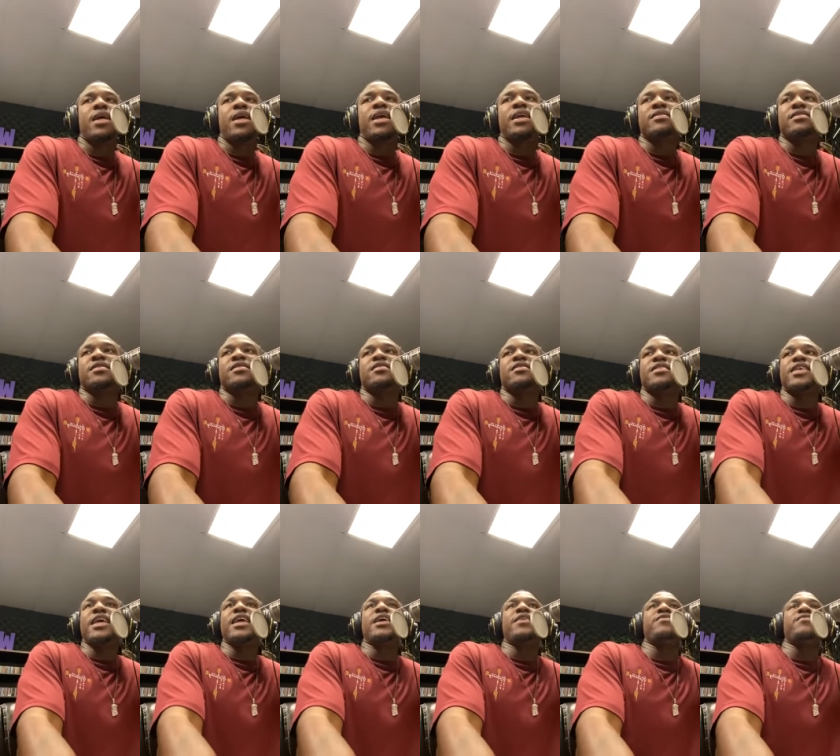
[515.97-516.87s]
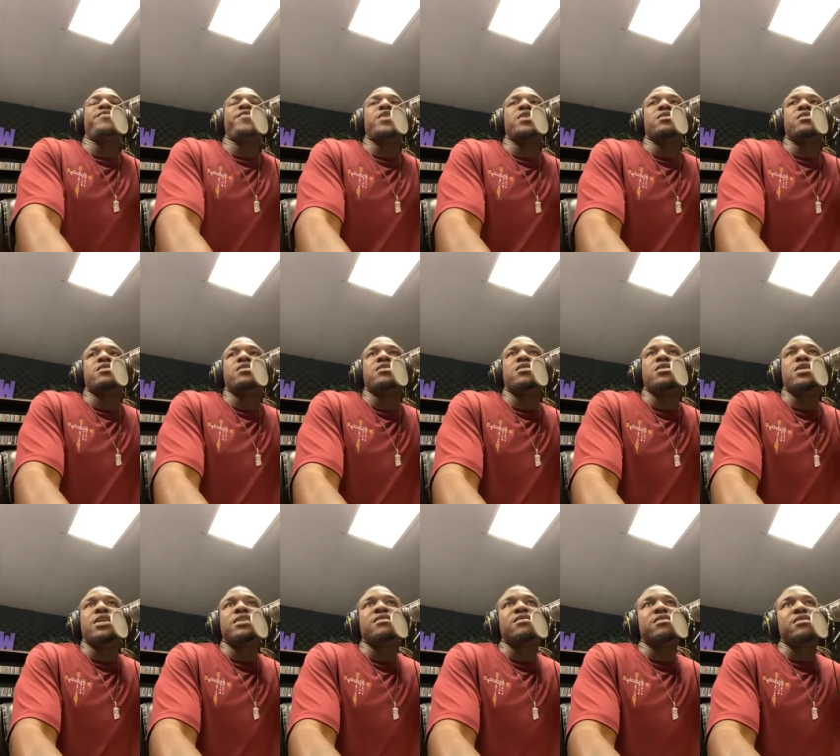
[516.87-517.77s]
it's a sin for to
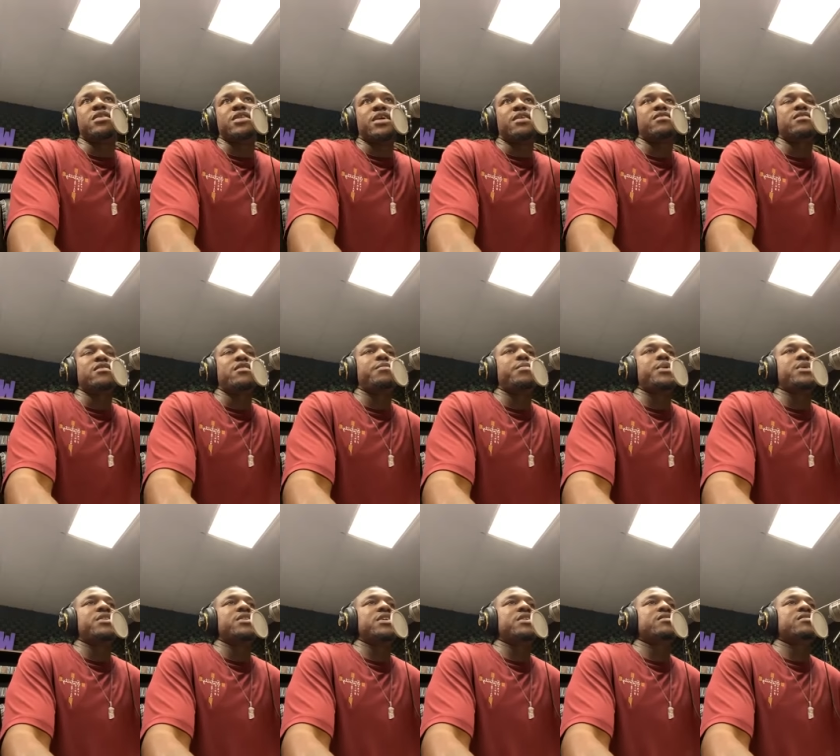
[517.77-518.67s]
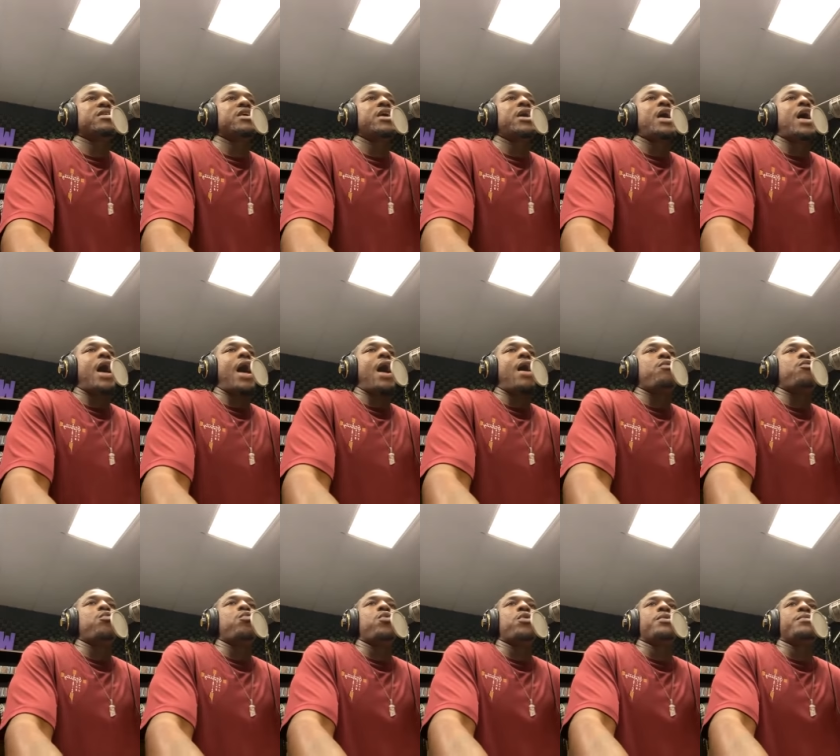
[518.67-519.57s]
listen to that stuff, but just I
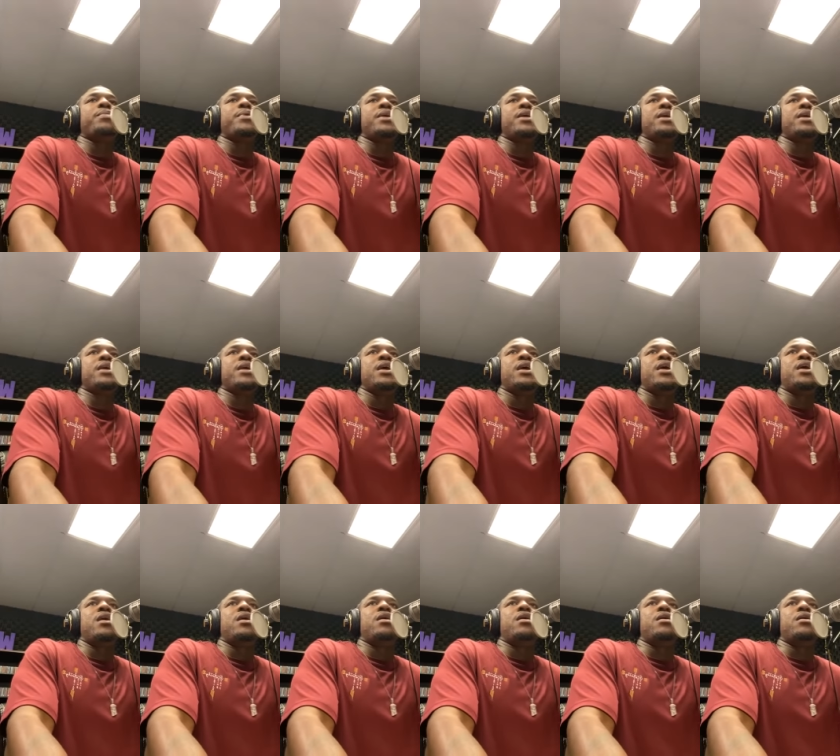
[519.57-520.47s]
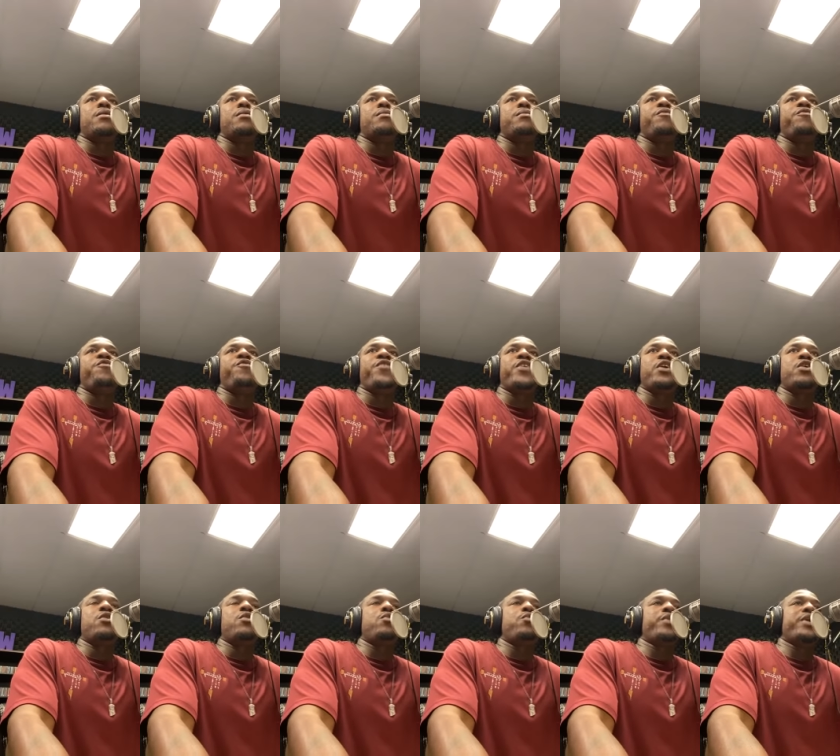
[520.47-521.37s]
want to be um,
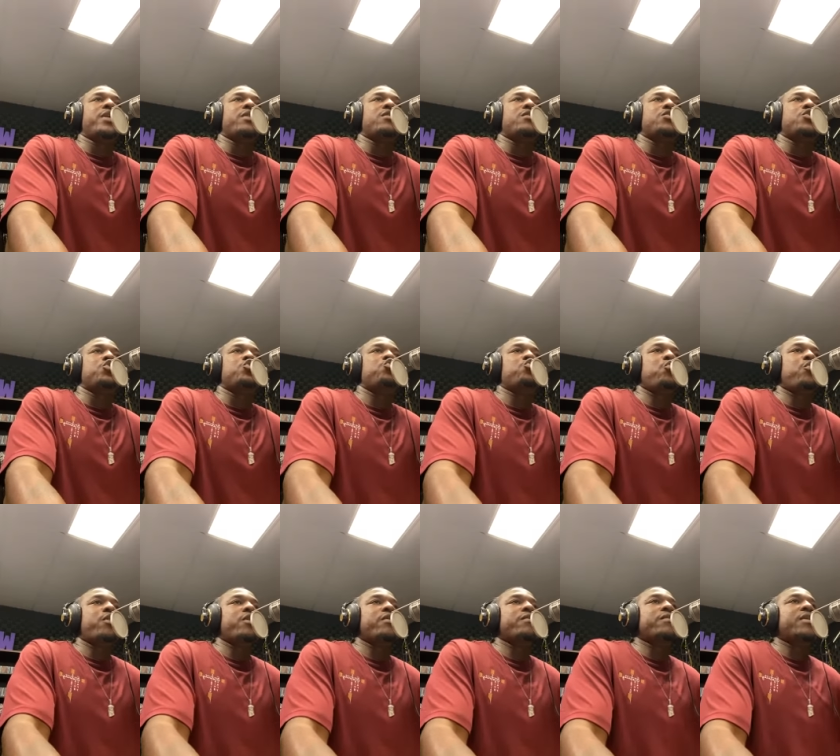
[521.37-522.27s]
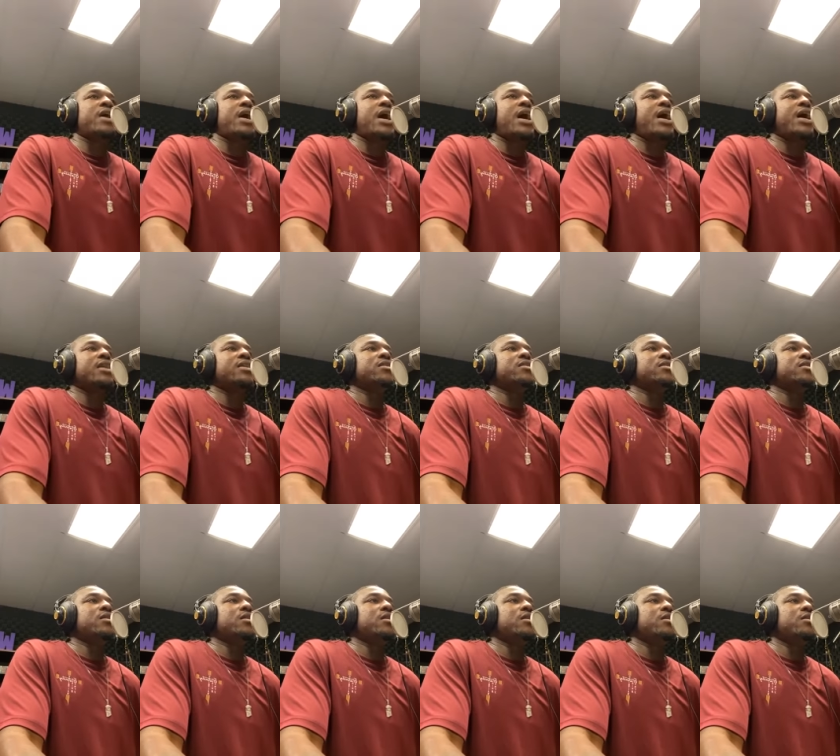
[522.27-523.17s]
filled with the joy of God, the,
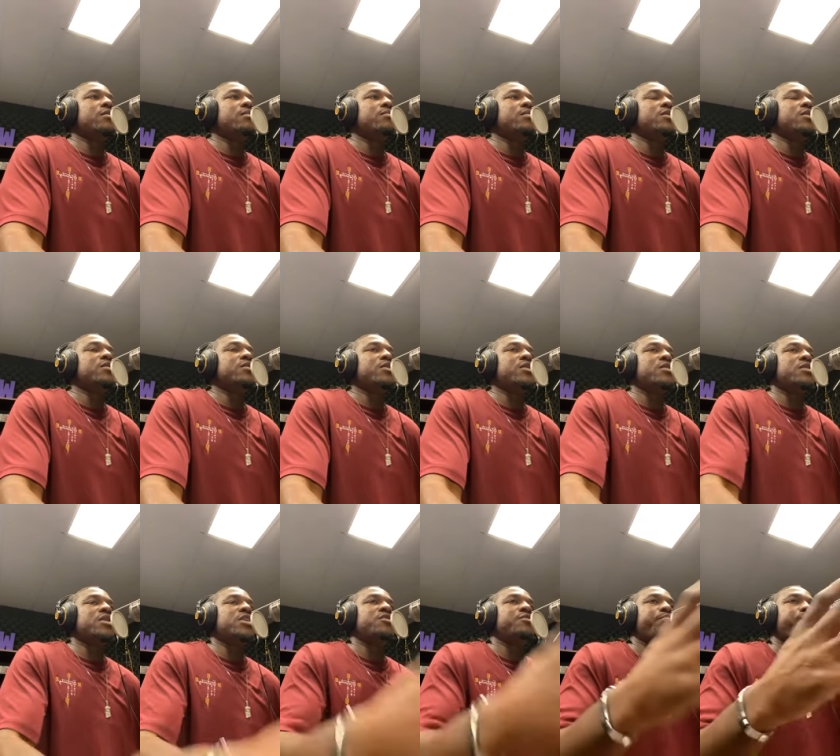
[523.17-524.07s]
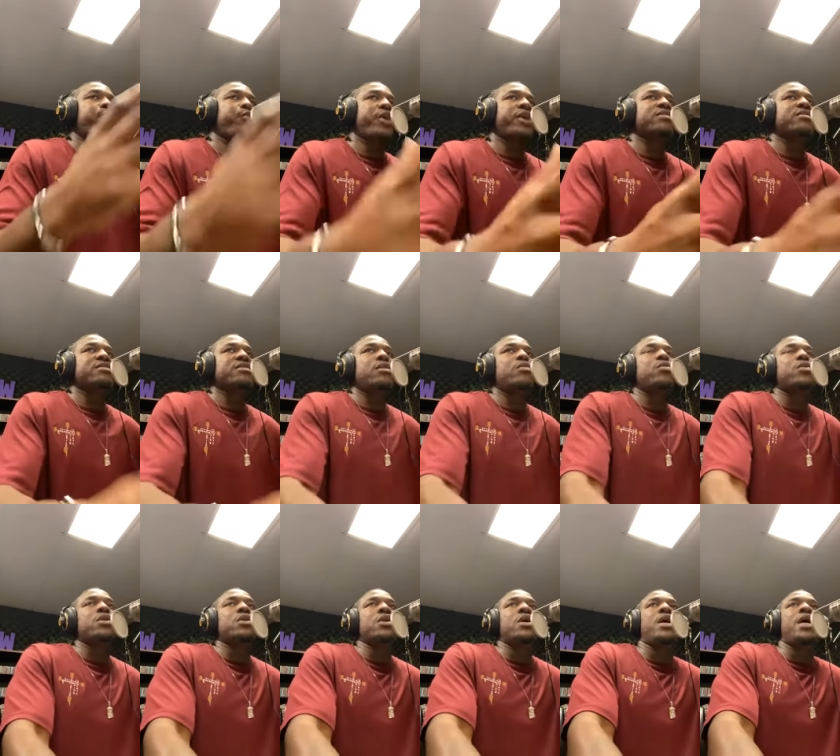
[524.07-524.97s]
um, the, the His presence. I
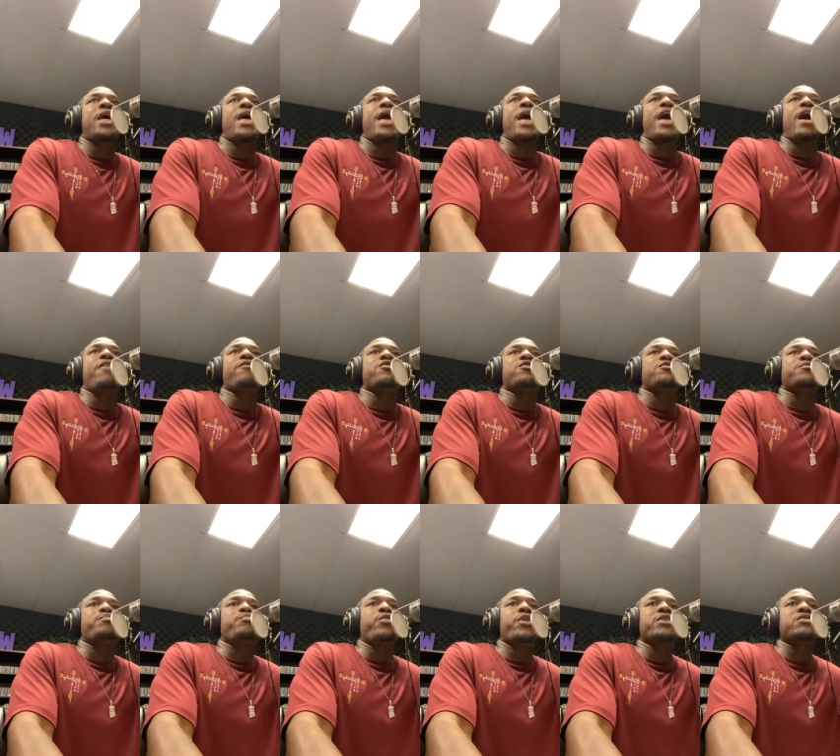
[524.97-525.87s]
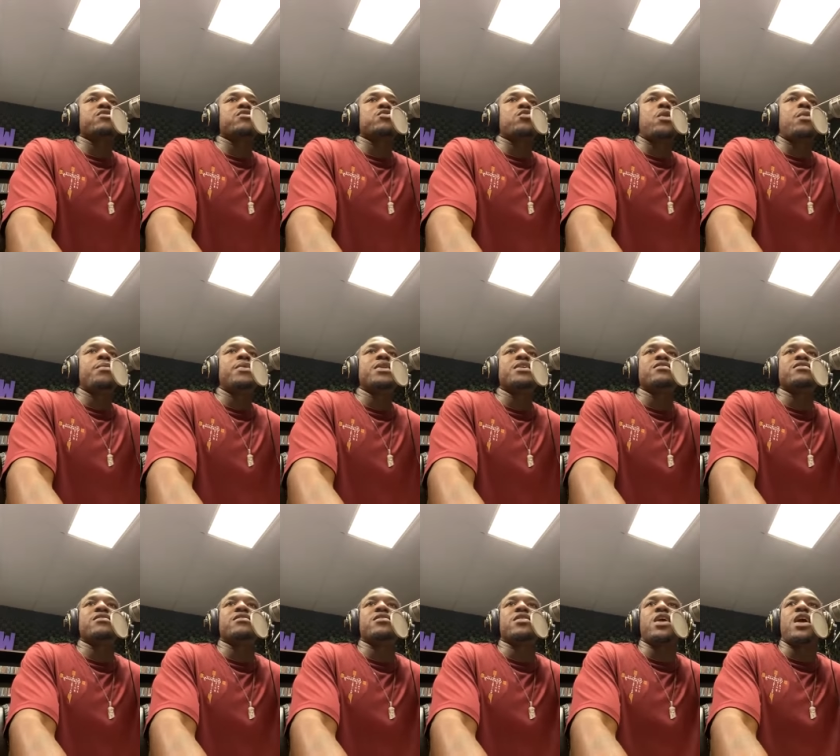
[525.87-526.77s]
want to have His presence, so I'm gonna
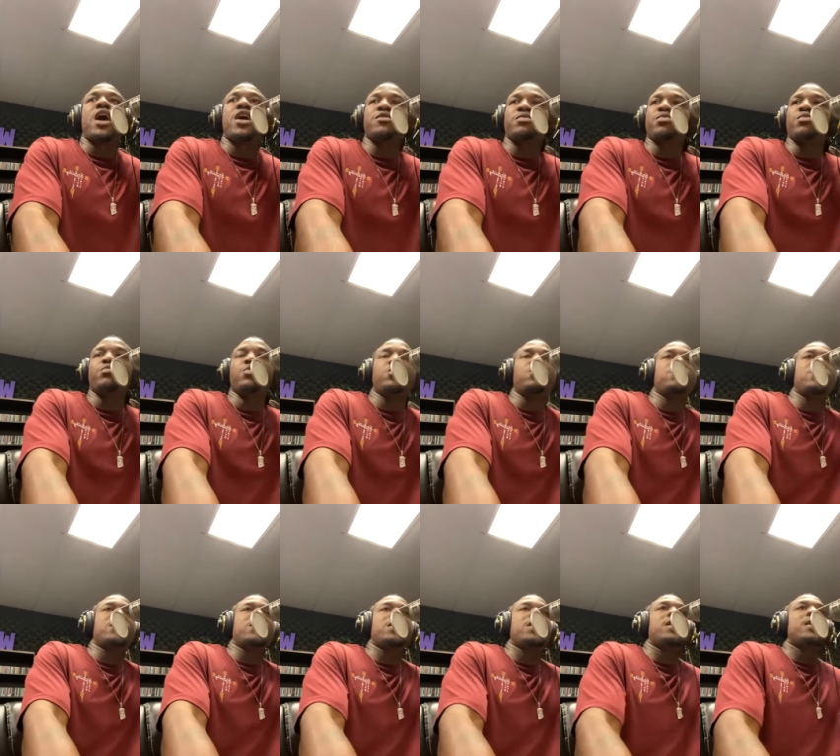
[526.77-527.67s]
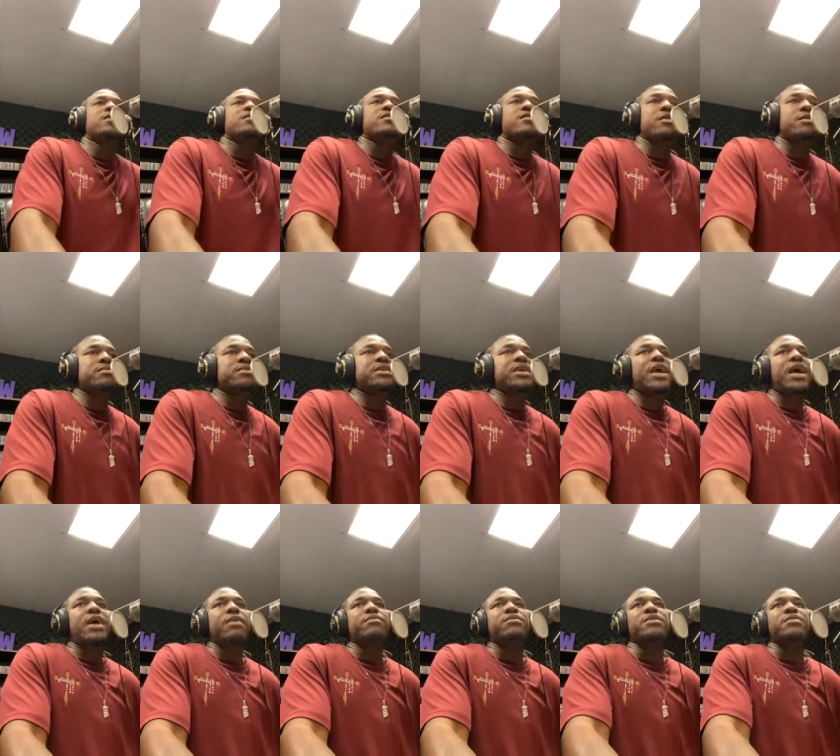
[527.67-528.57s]
listen to gospel music
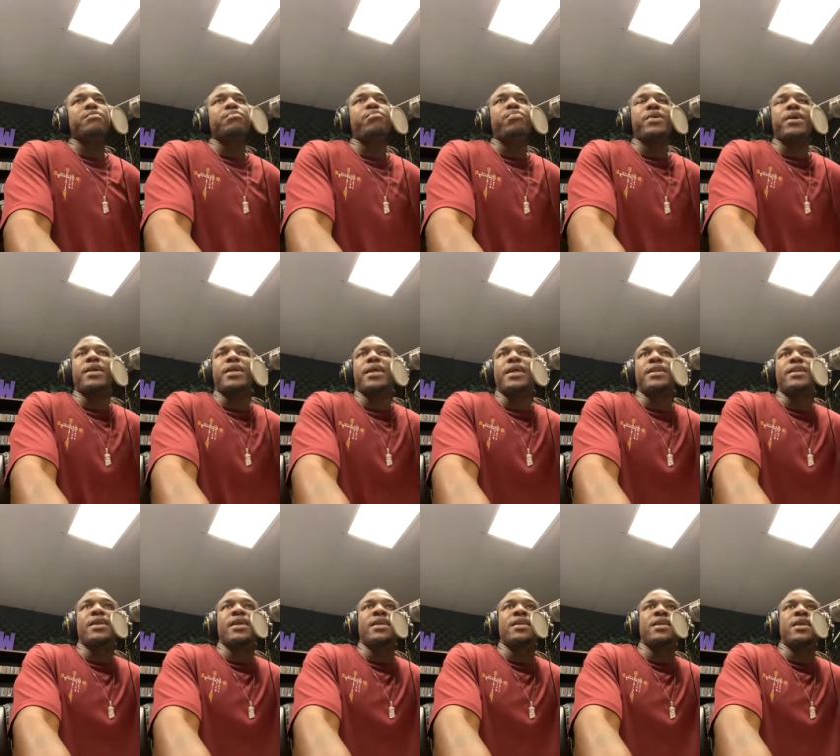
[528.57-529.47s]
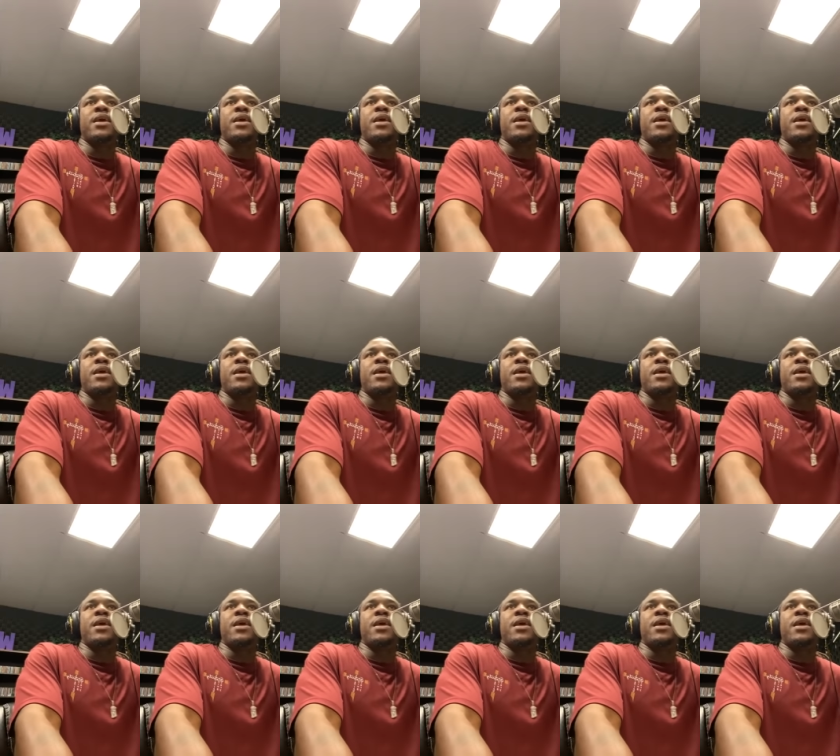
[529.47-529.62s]
sometimes and and and,